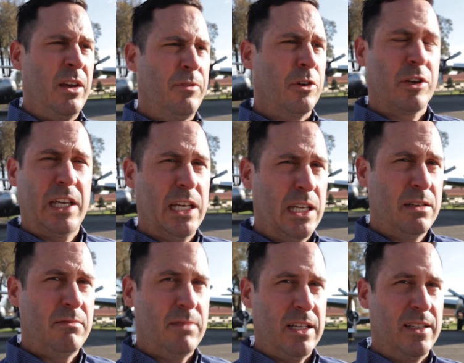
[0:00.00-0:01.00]
if your kid
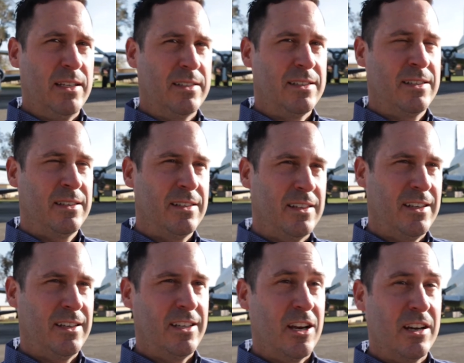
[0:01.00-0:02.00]
is
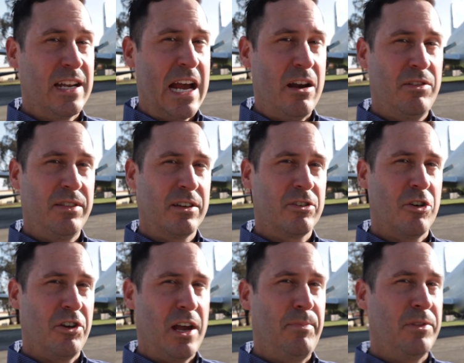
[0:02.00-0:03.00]
young now and they're
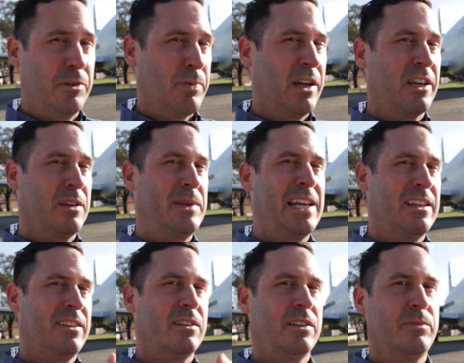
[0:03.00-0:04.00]
growing up, and they're probably gonna be
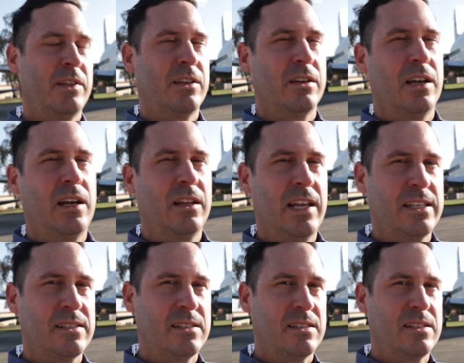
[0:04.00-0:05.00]
getting their
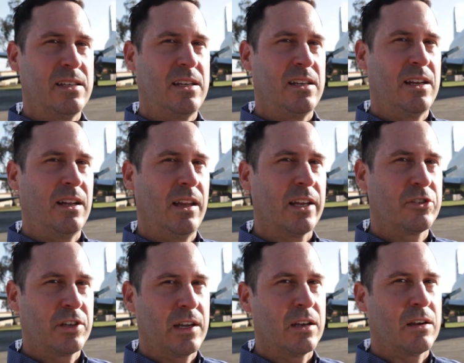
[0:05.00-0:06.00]
license in an
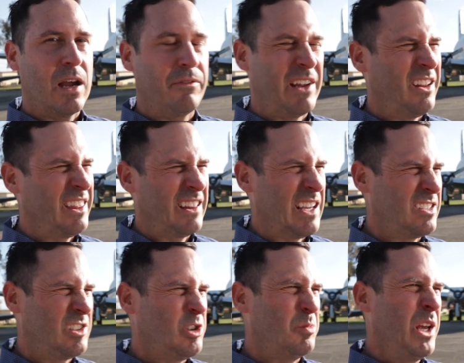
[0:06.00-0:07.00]
electric aircraft. I don't think
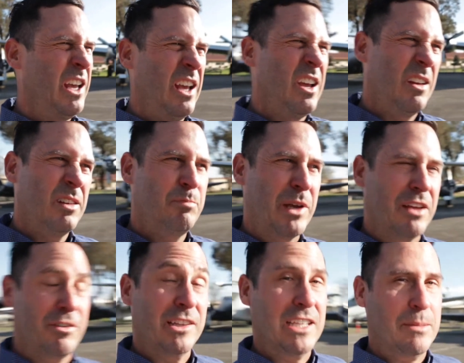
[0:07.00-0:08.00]
that's too big
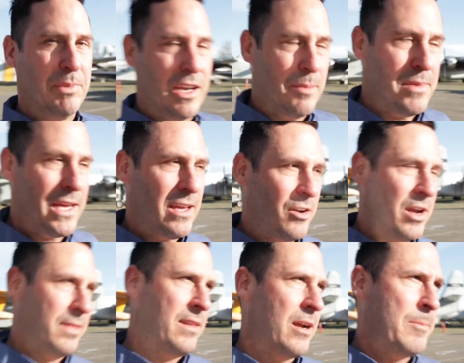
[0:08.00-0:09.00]
of a leap that I'm making
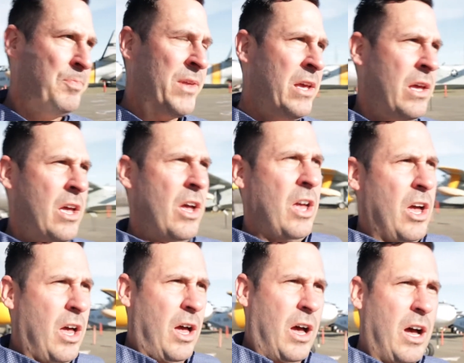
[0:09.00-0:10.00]
right there.
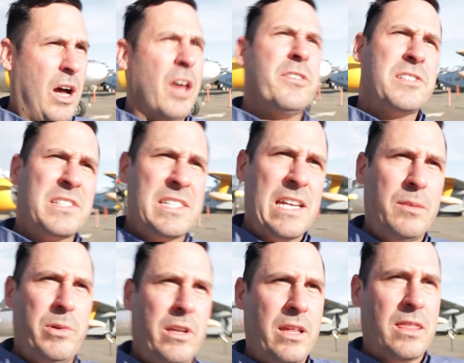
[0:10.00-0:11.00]
Other
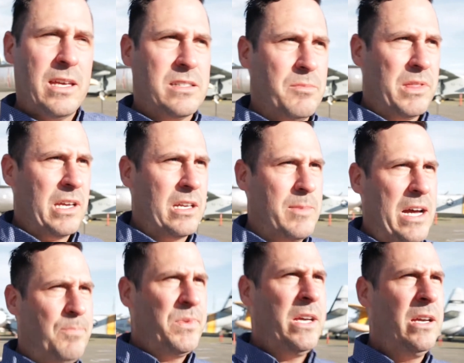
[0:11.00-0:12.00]
sustainability things I'm thinking about,